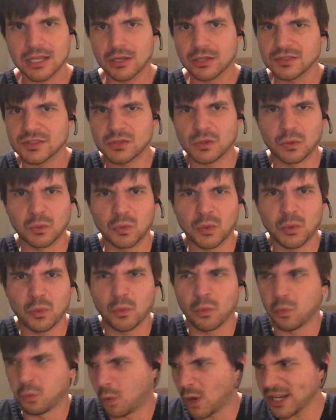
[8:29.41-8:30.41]
So
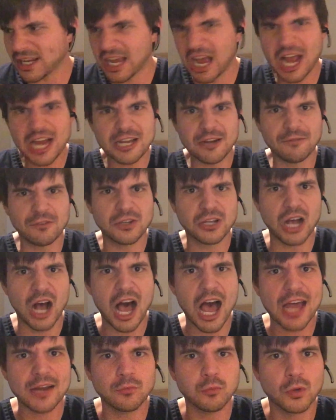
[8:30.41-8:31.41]
what kind of
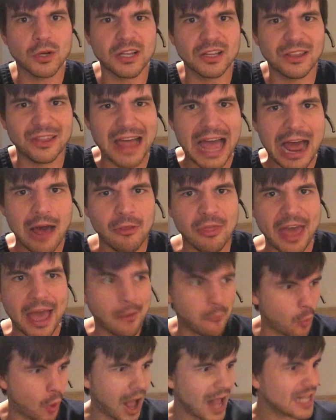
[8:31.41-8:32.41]
God would allow
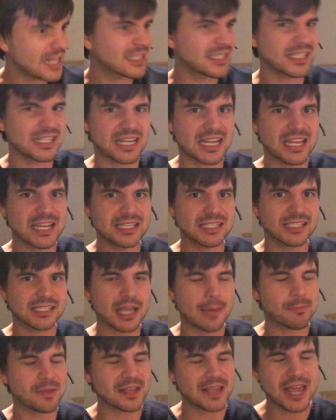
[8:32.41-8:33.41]
that? Why isn't he
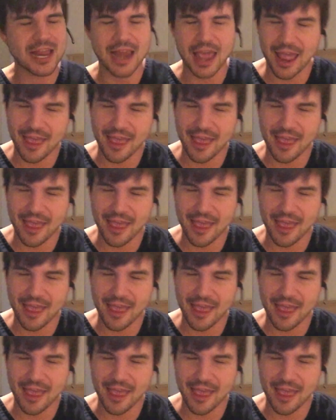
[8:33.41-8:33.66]
stepping in?